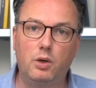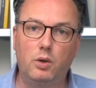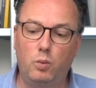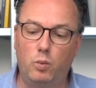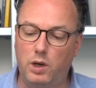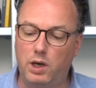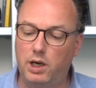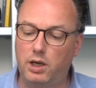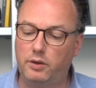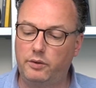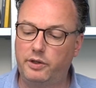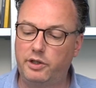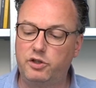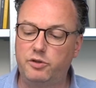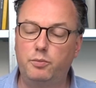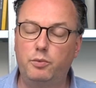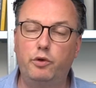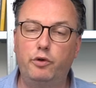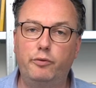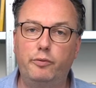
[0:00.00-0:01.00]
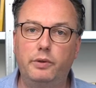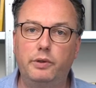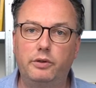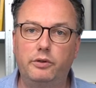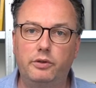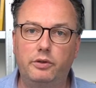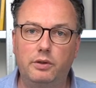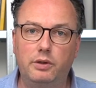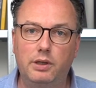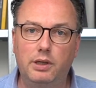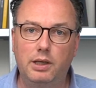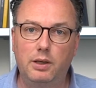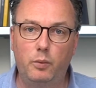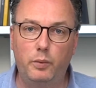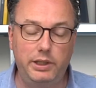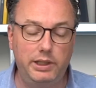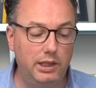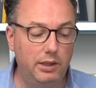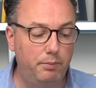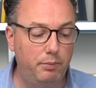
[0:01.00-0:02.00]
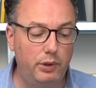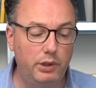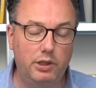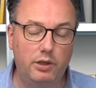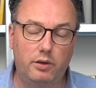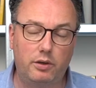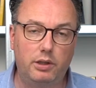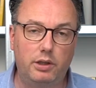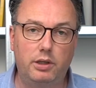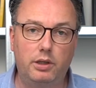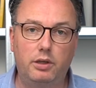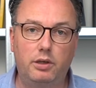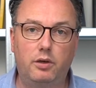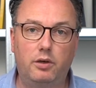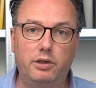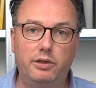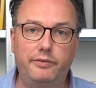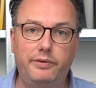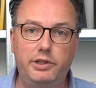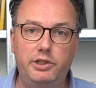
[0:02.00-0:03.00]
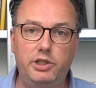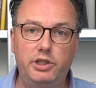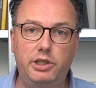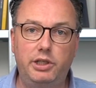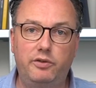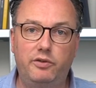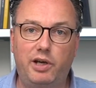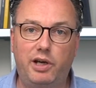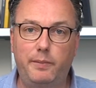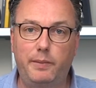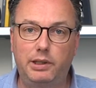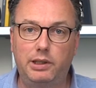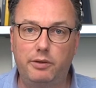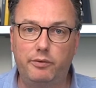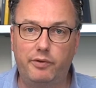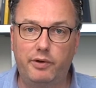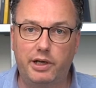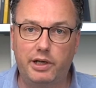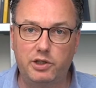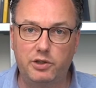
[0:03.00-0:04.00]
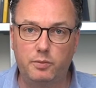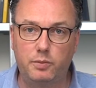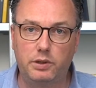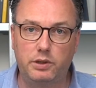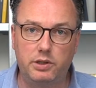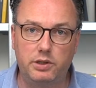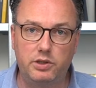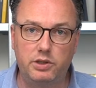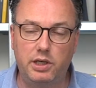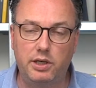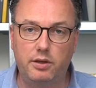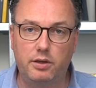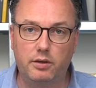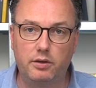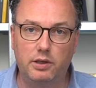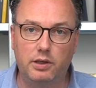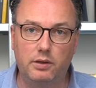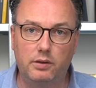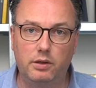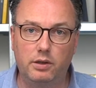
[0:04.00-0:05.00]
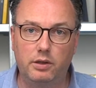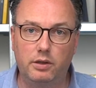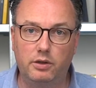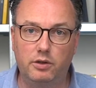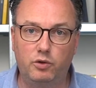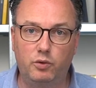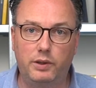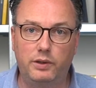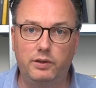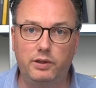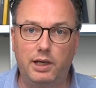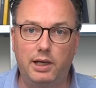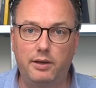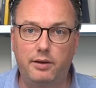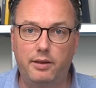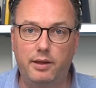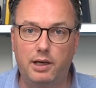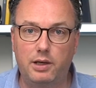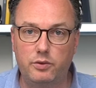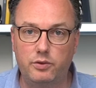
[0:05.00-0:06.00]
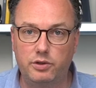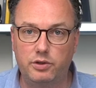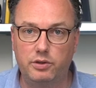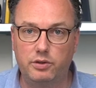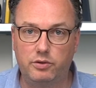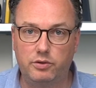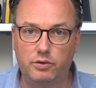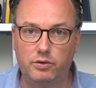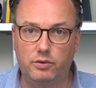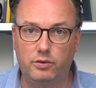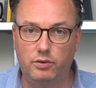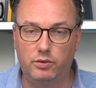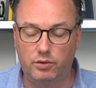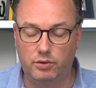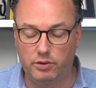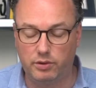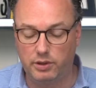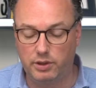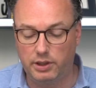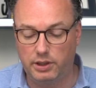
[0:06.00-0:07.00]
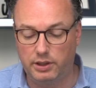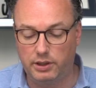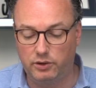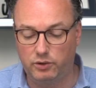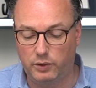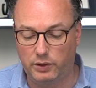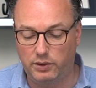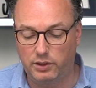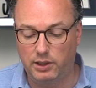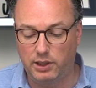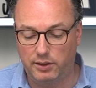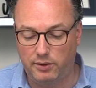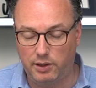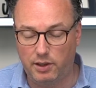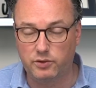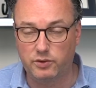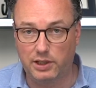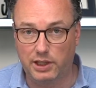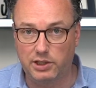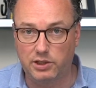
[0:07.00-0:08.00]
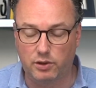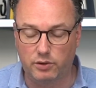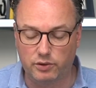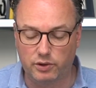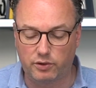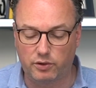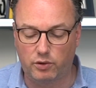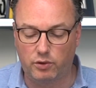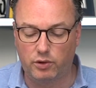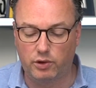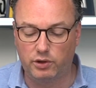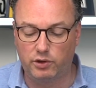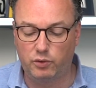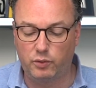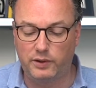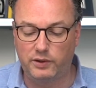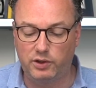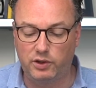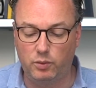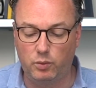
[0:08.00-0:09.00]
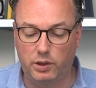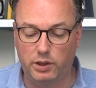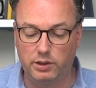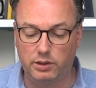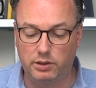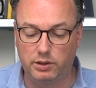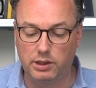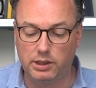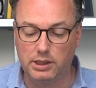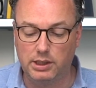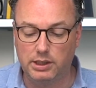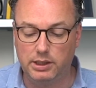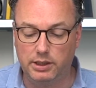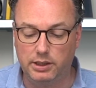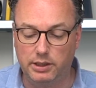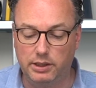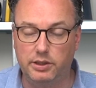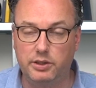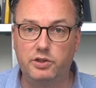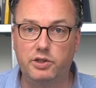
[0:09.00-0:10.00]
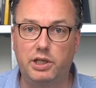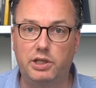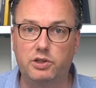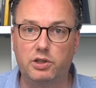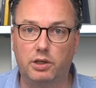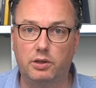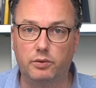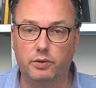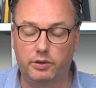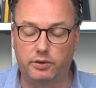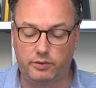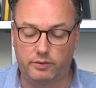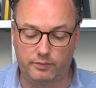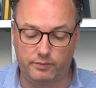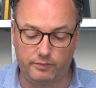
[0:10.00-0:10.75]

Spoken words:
while this movement, we didn't put it on a Vichy timing device, but it's either 28,000 or 28,800 or 21,600.